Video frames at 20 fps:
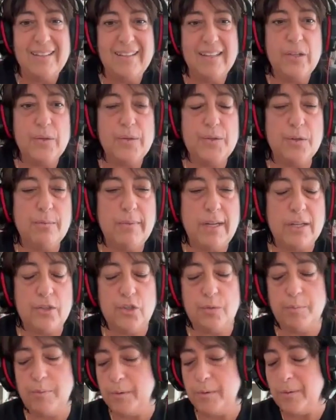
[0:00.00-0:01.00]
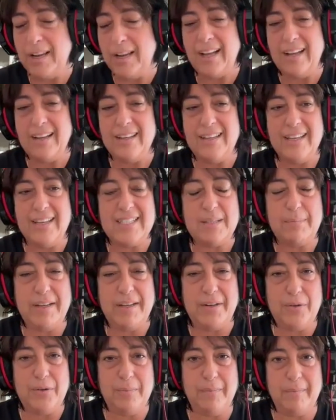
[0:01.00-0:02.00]
Thank you so much, Paula. Yes,
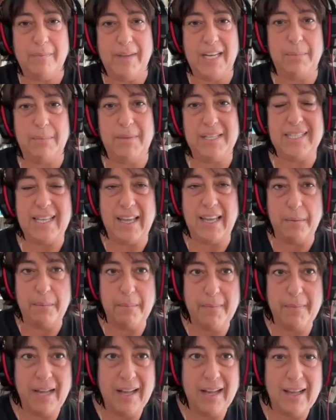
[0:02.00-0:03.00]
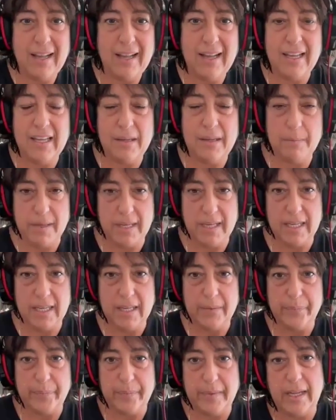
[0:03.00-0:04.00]
my name is Emma. I'm
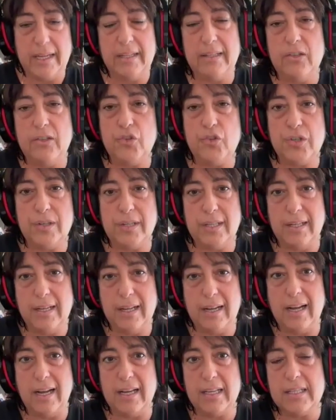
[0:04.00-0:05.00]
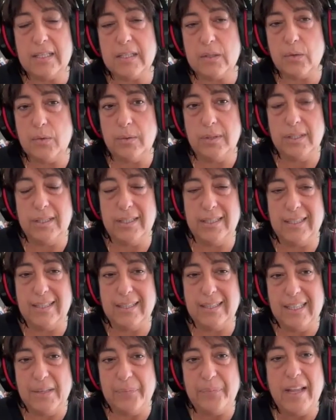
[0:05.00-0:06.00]
a teacher in a high school in
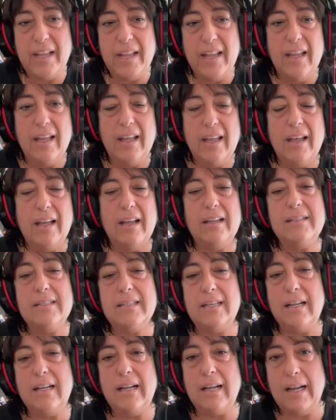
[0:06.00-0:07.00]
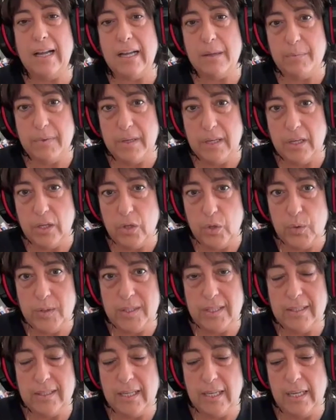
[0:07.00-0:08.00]
Italy, and I'm
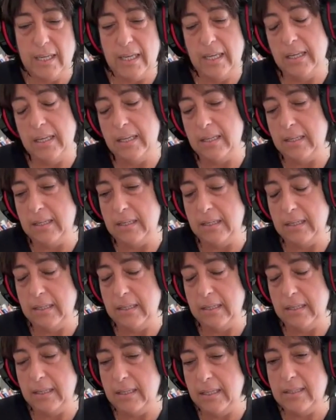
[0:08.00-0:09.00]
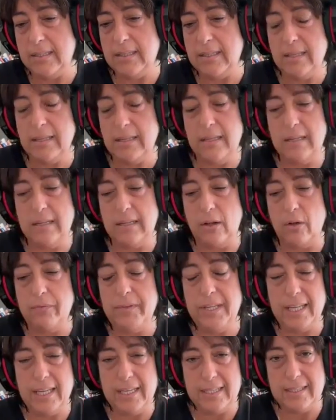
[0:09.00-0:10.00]
using the kit of
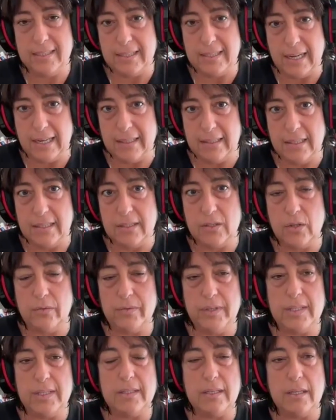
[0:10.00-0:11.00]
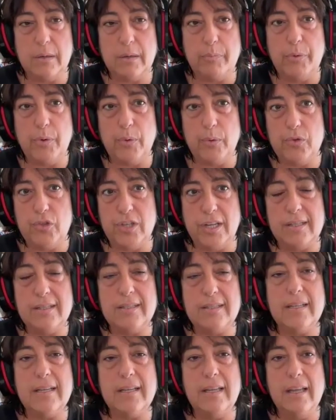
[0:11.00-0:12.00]
the case studies of this
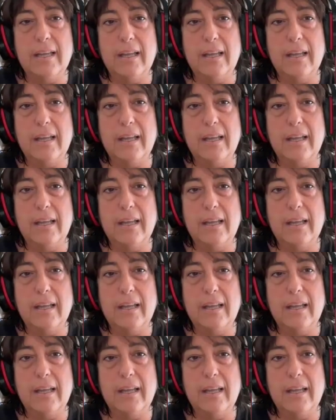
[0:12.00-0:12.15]
project.